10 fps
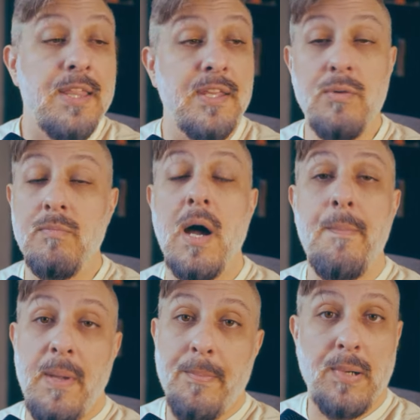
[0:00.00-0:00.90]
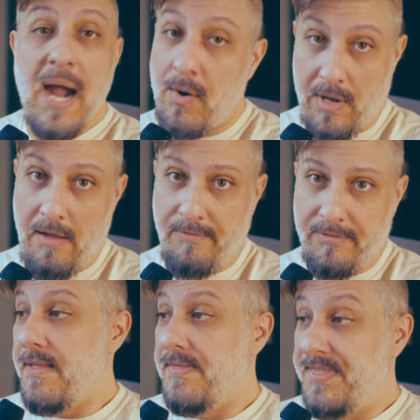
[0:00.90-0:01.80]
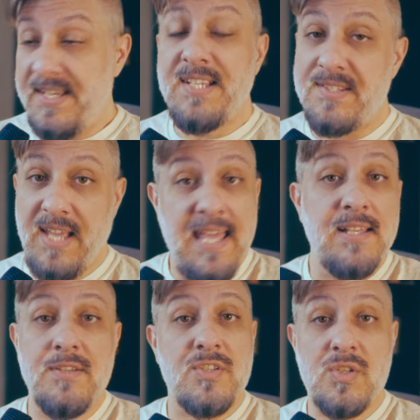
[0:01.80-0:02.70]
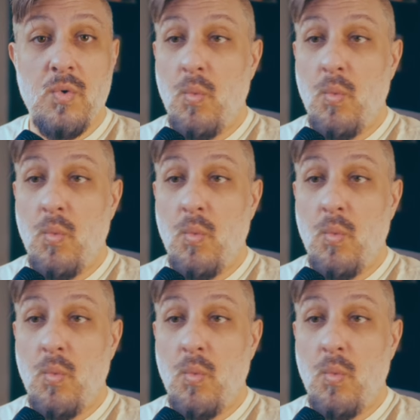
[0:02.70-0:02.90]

that you might be proud of. This is